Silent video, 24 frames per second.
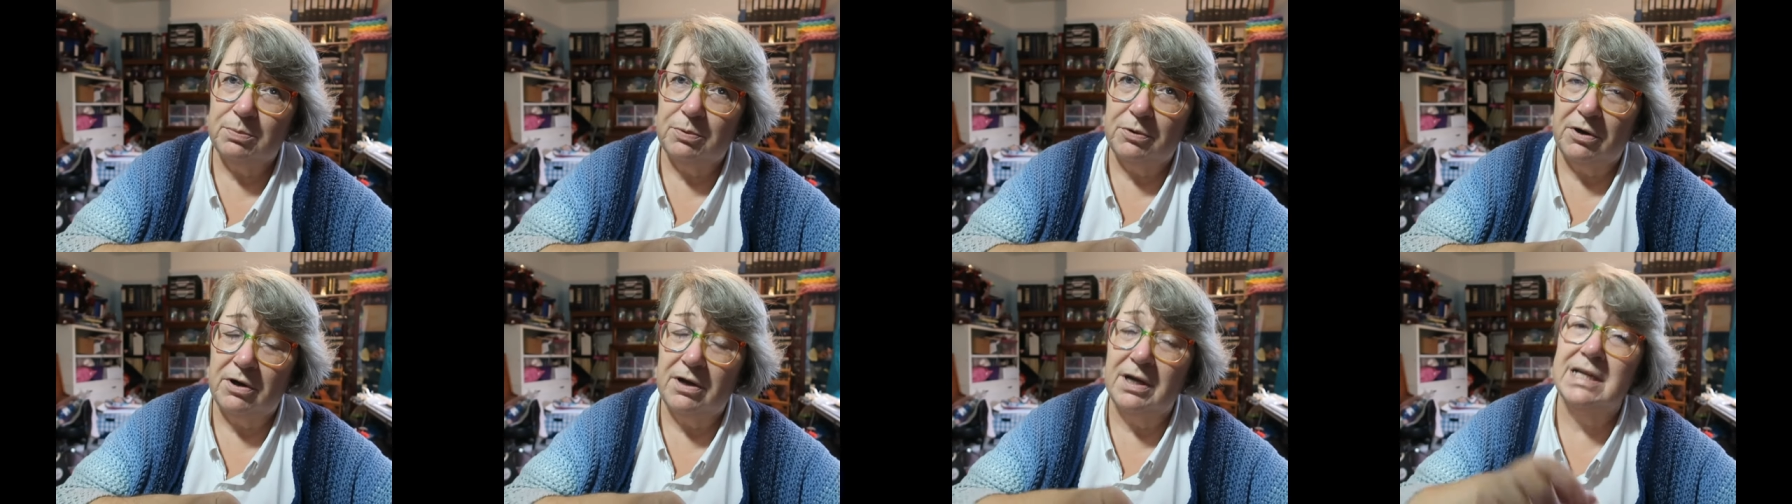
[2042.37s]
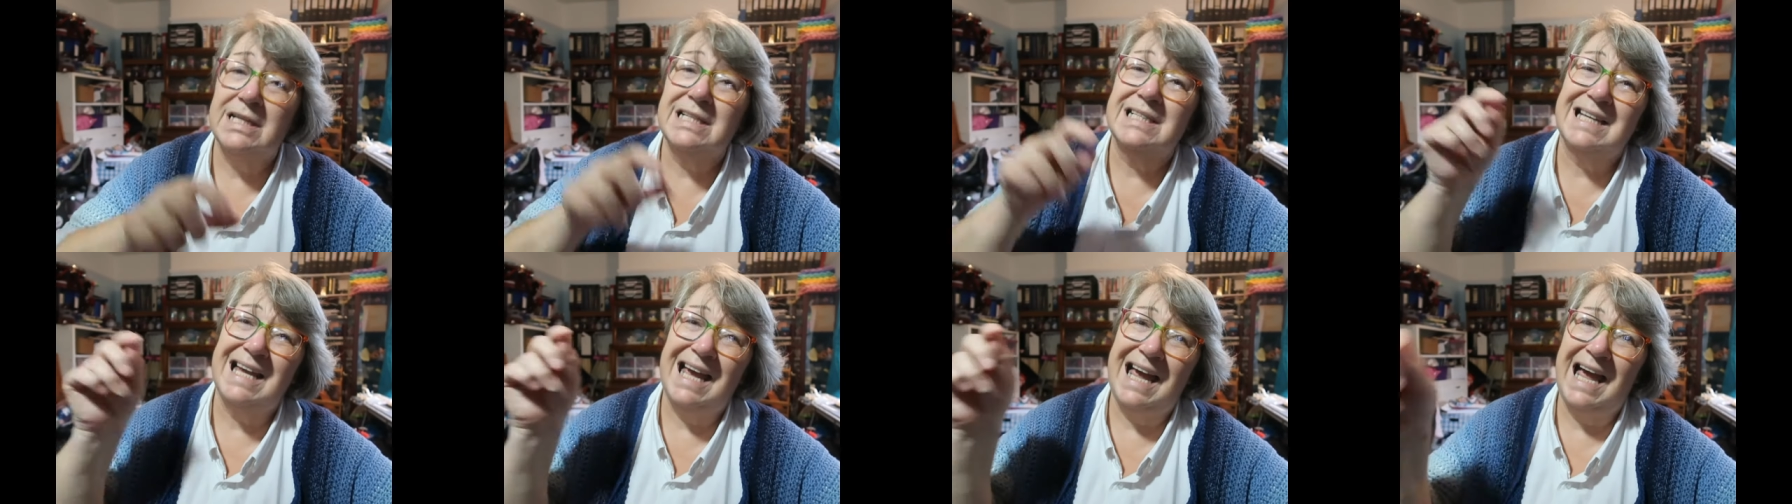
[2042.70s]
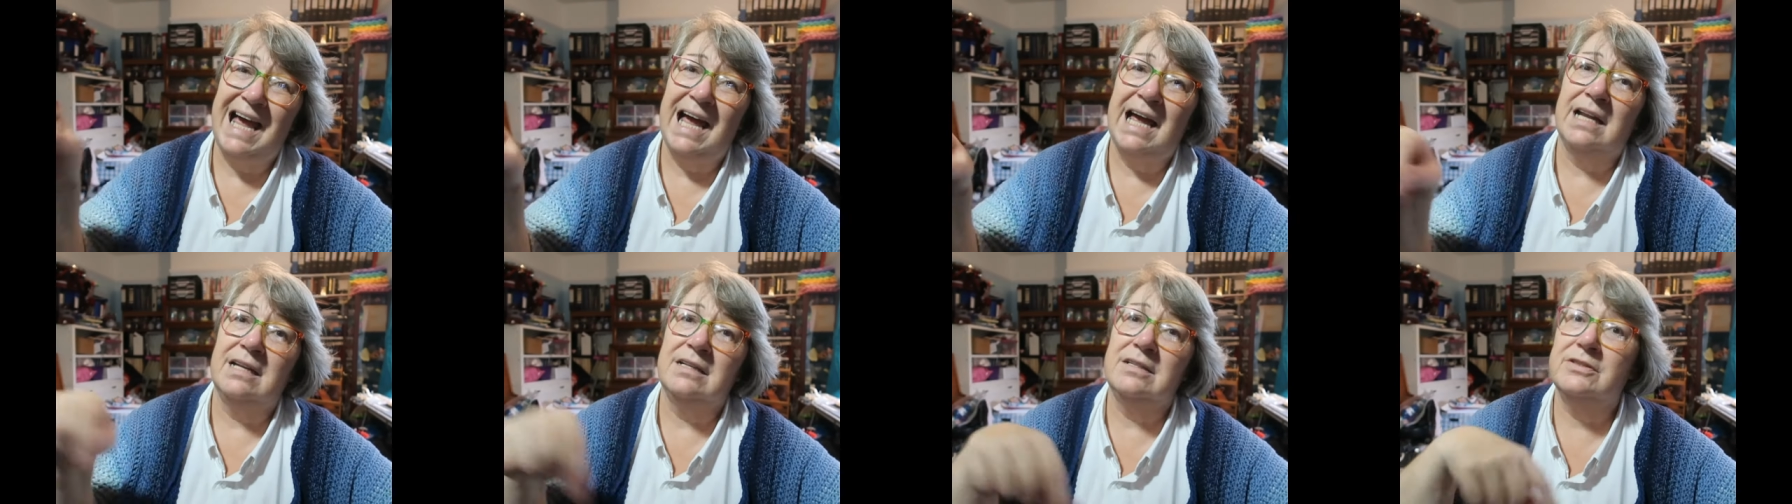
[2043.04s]
prize
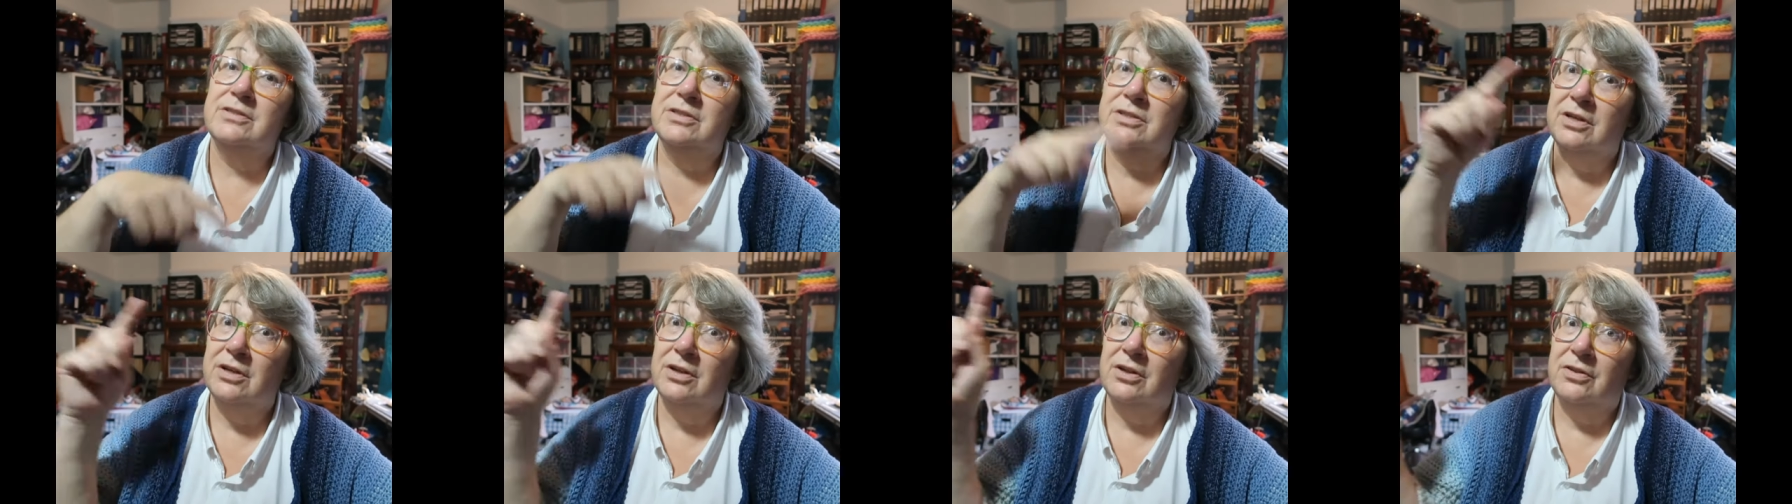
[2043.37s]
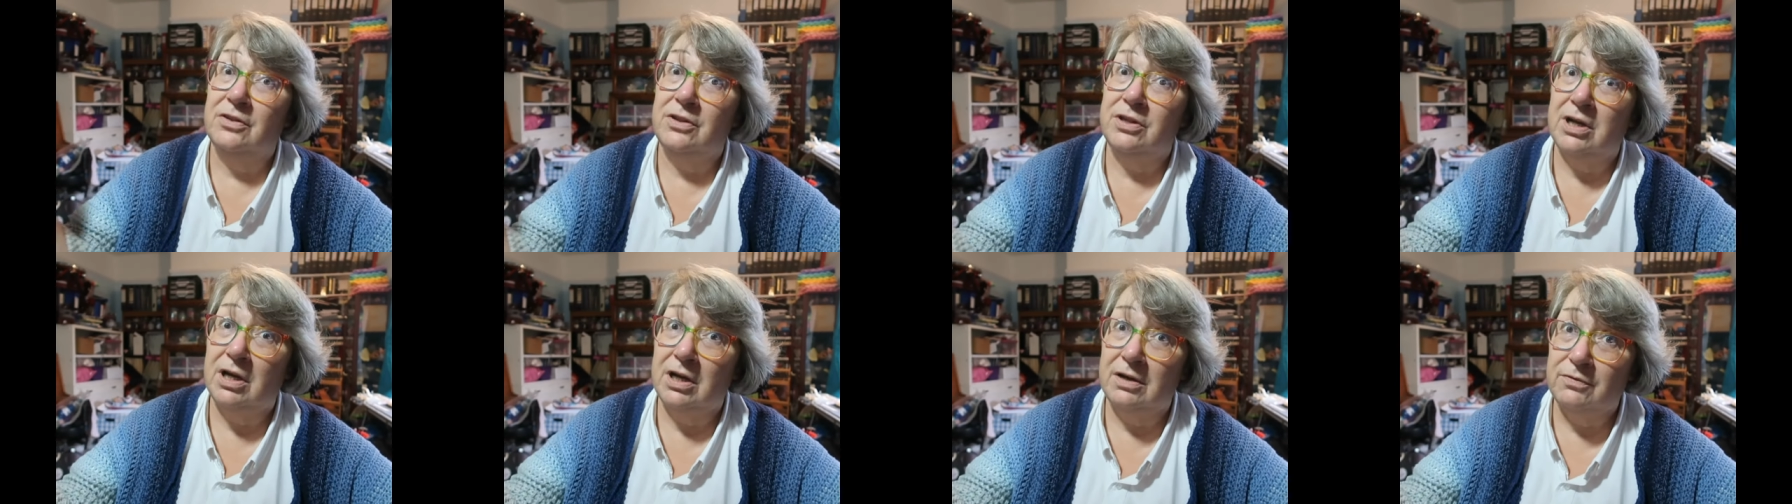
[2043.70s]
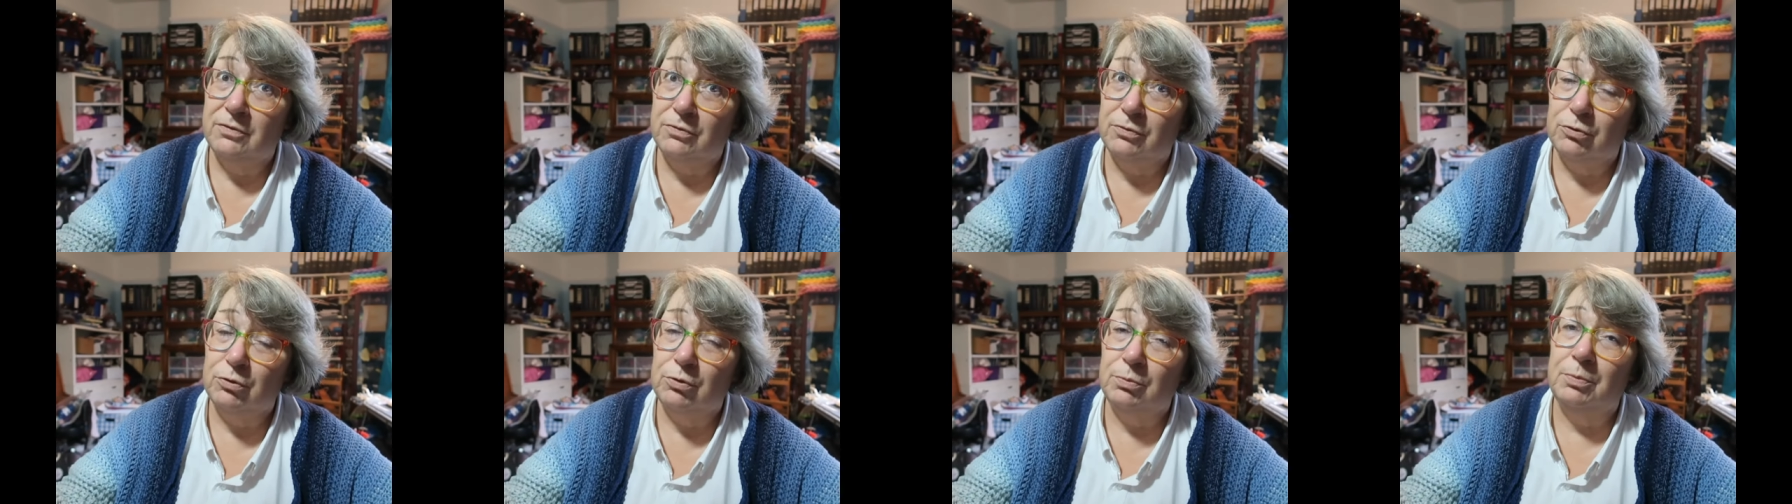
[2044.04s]
and the
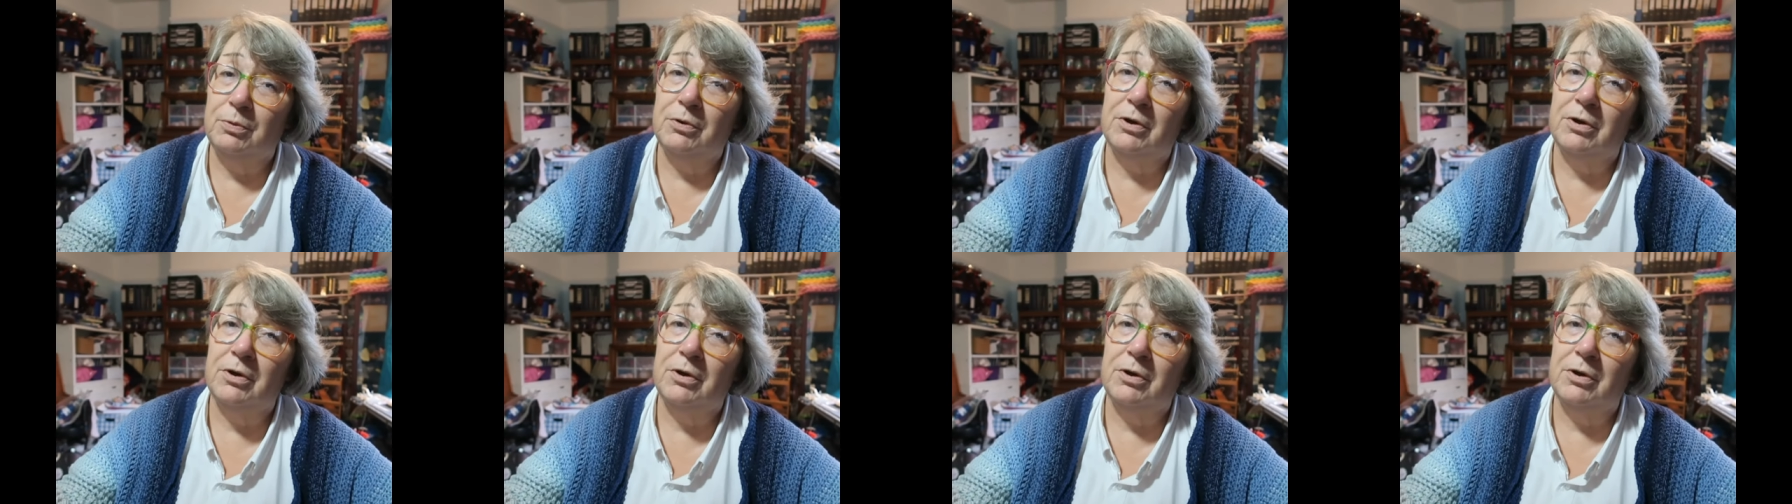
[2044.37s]
overall